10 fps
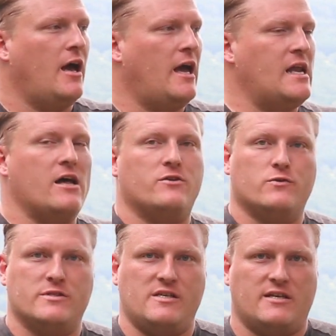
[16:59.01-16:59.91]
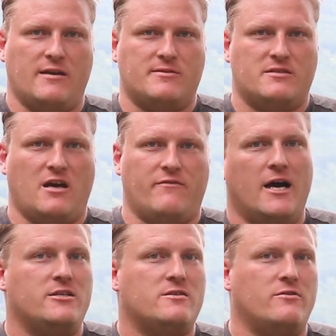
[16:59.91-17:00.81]
and outdoorsy type stuff.
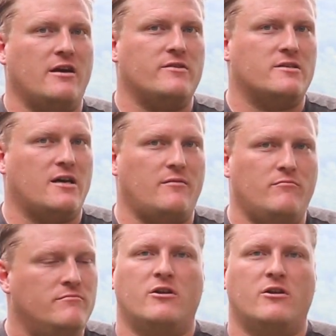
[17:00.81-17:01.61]
I just don't have the time.